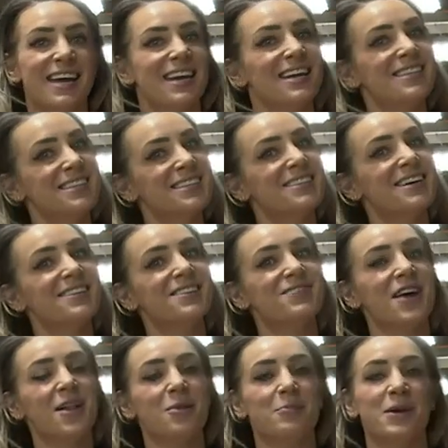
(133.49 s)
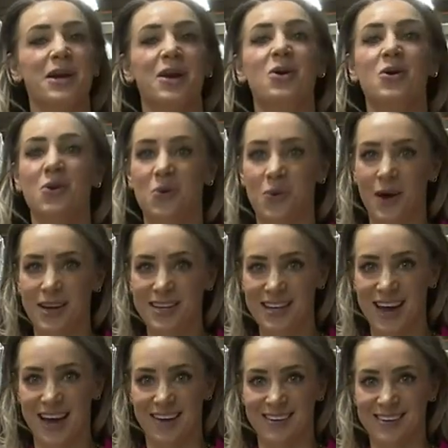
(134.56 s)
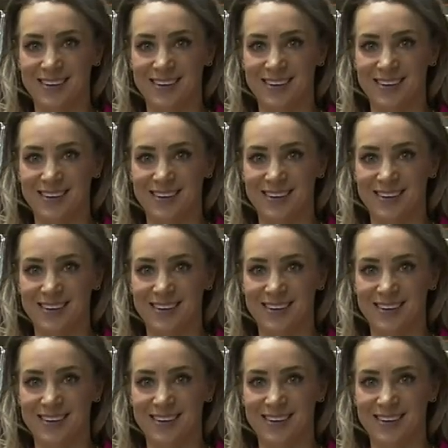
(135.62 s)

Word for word: isn't done developing quite yet